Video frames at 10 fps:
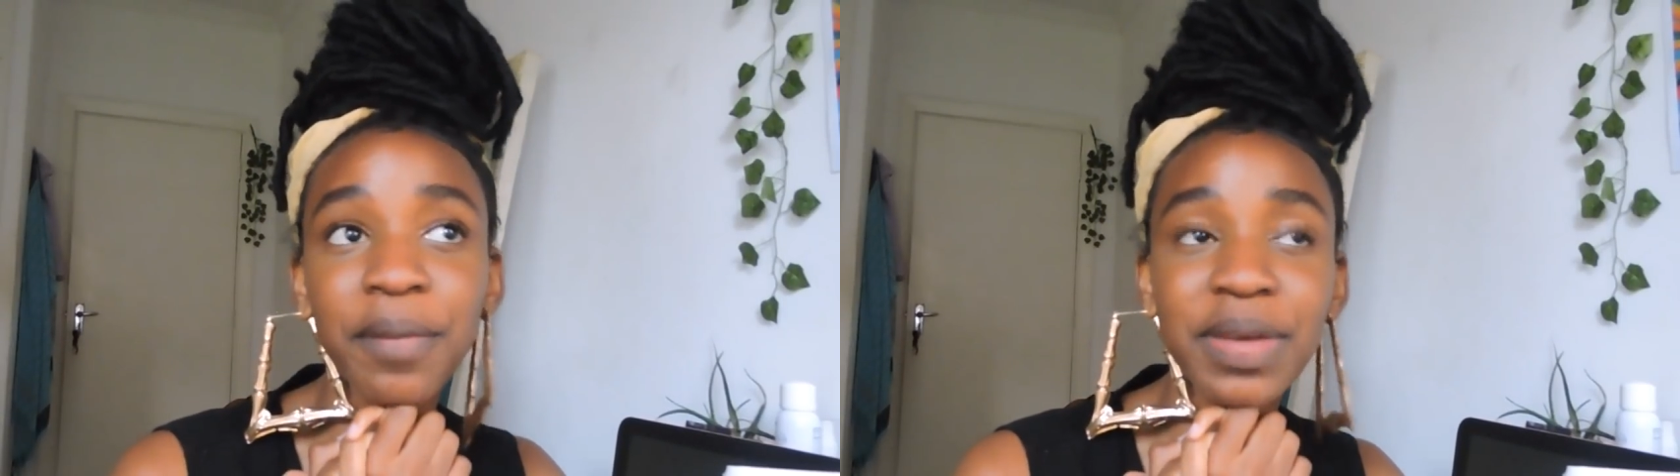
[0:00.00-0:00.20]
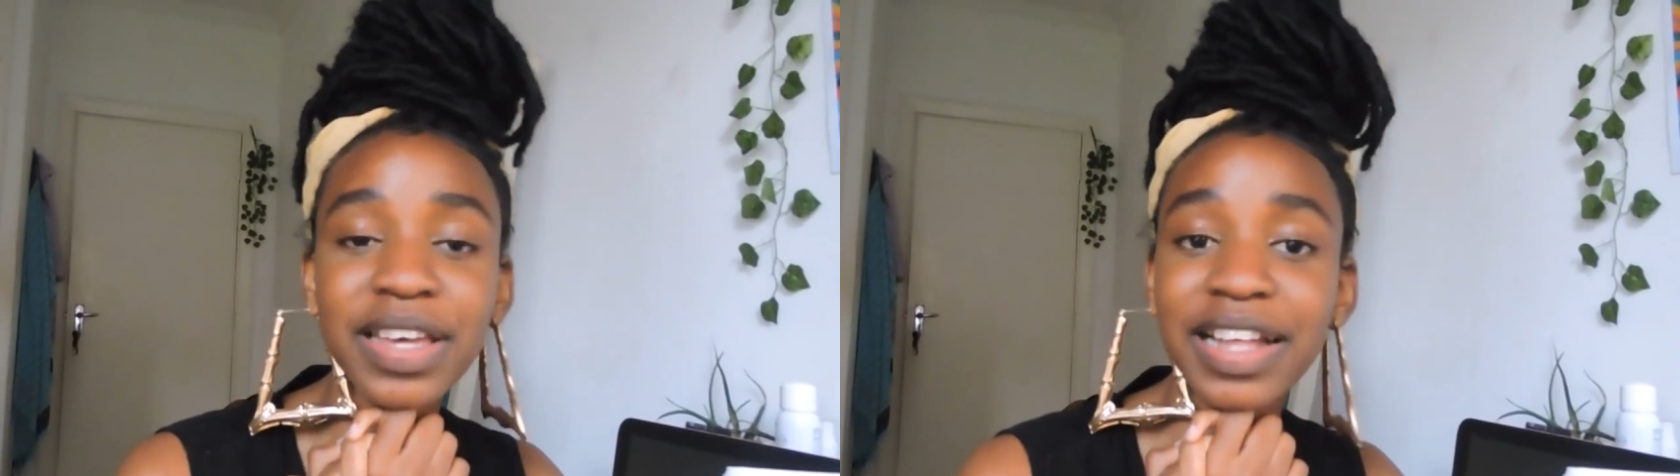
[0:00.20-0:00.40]

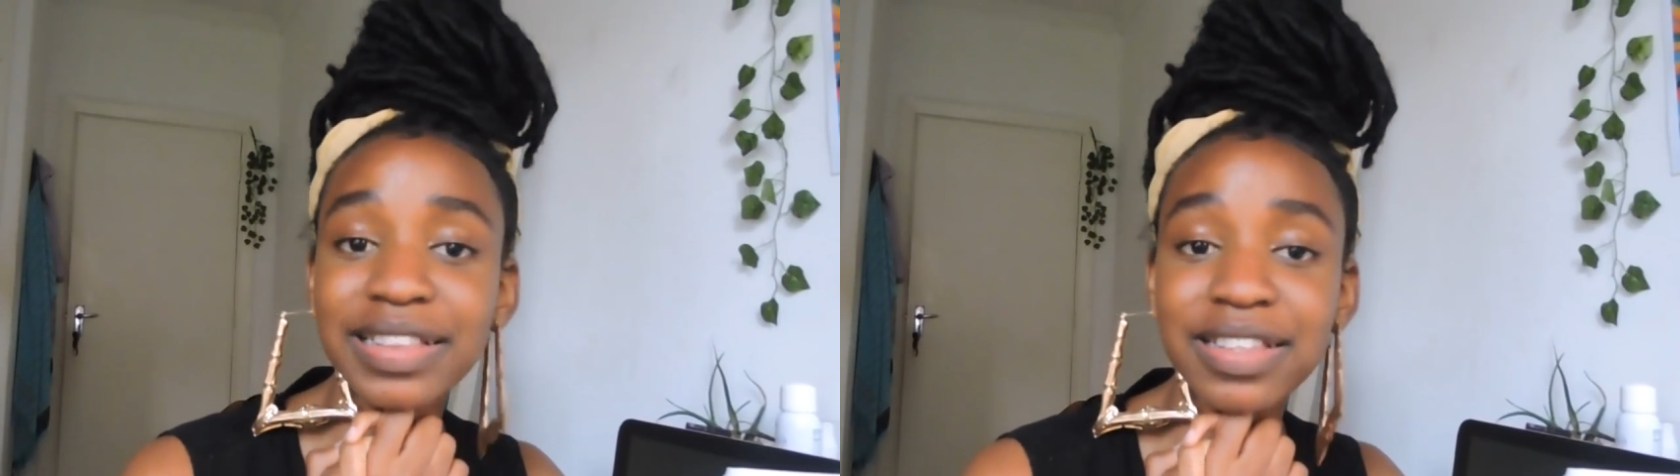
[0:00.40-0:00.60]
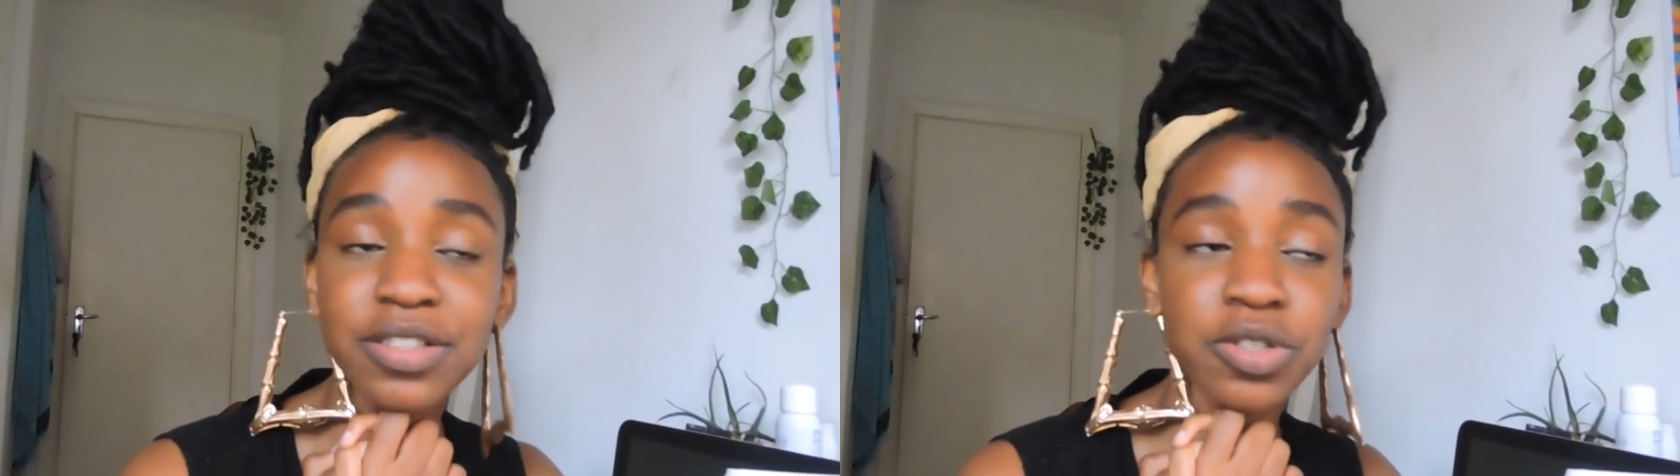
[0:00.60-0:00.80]
being
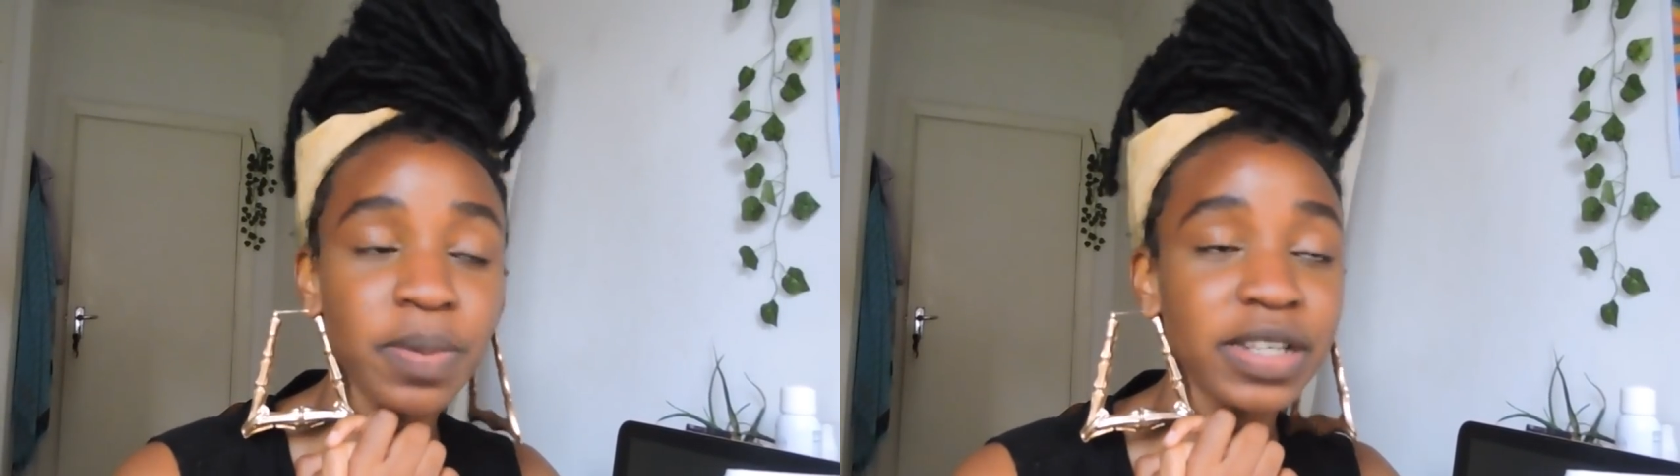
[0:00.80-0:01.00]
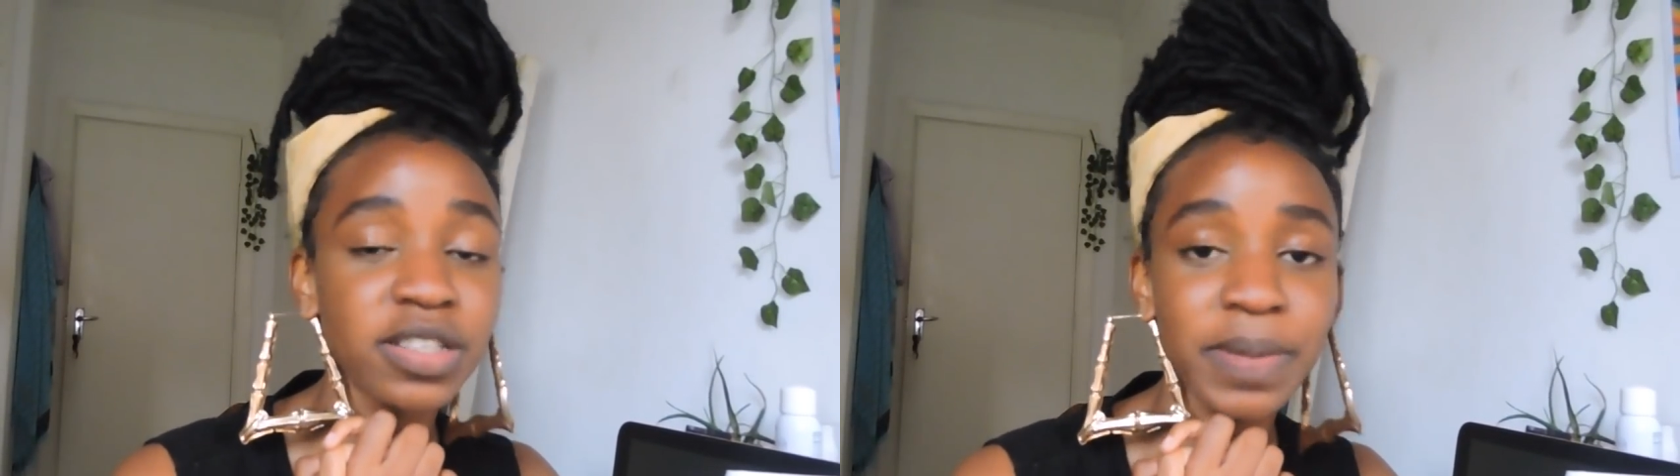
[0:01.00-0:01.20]
healthy is
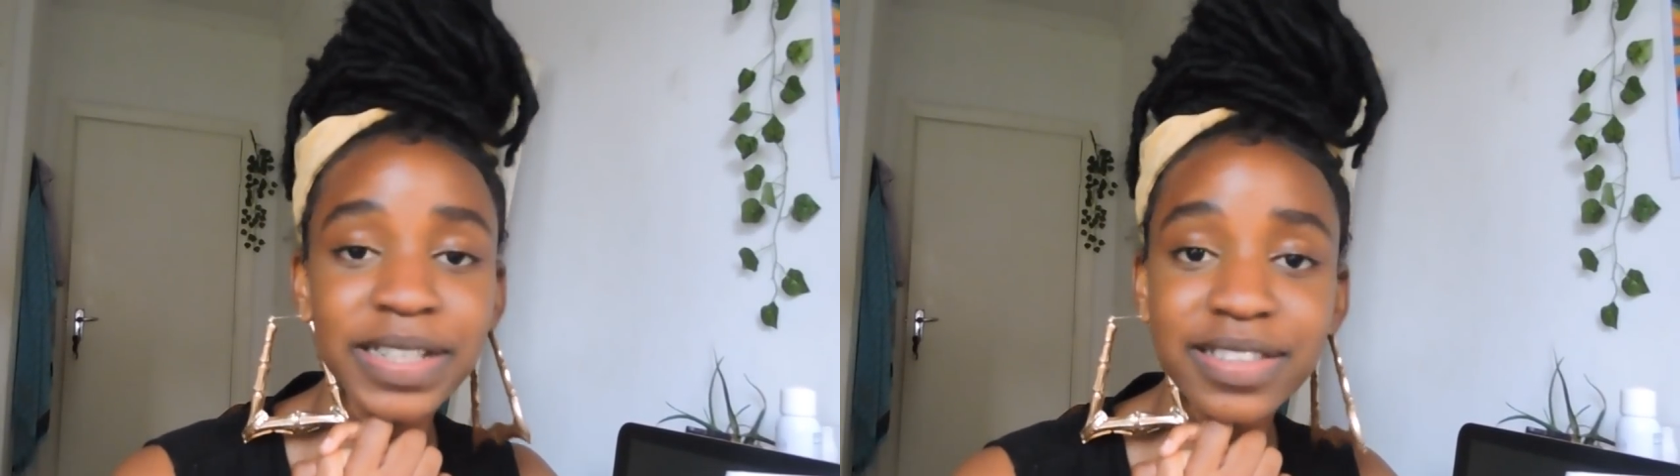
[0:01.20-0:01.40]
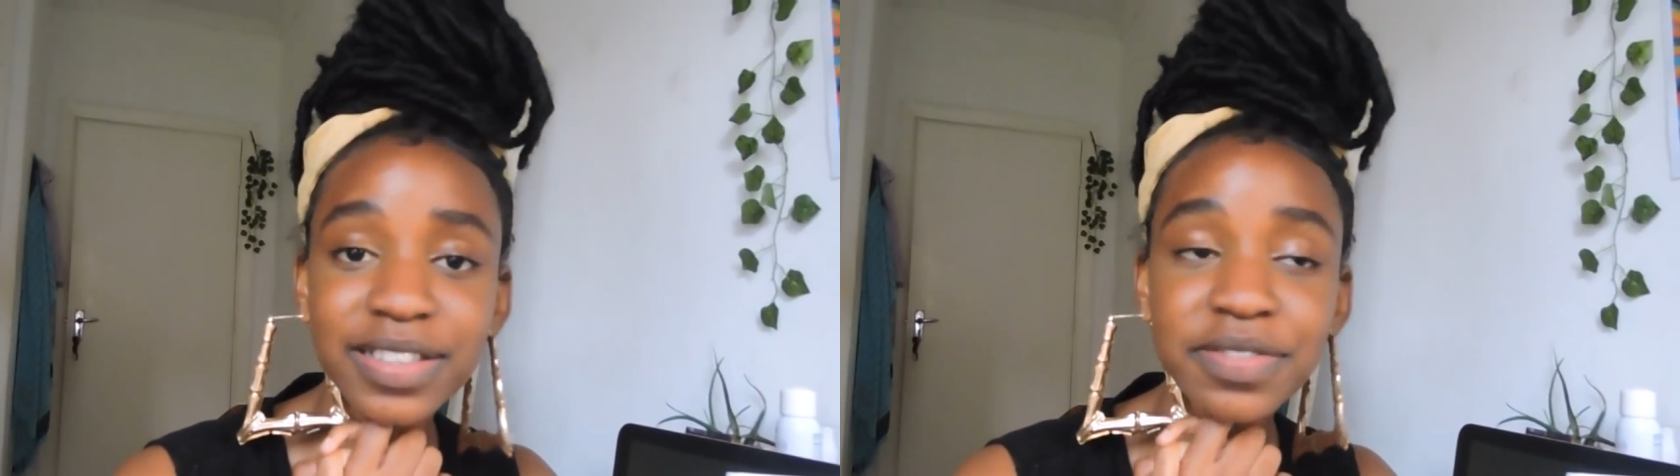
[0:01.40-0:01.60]
super
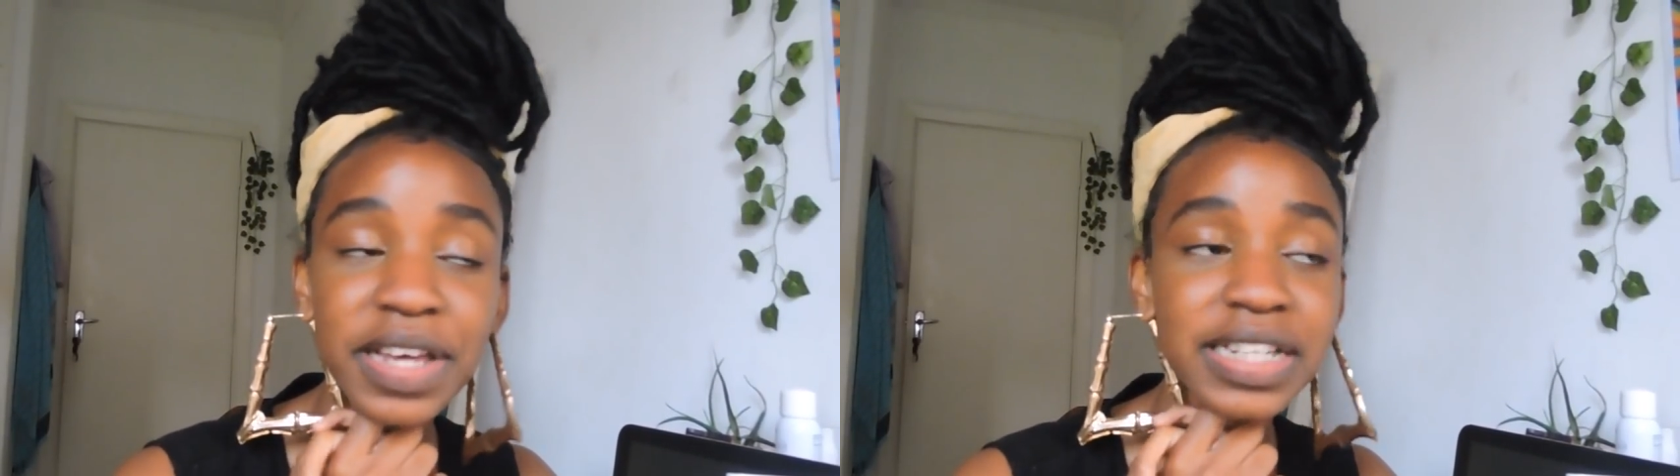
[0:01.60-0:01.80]
expensive,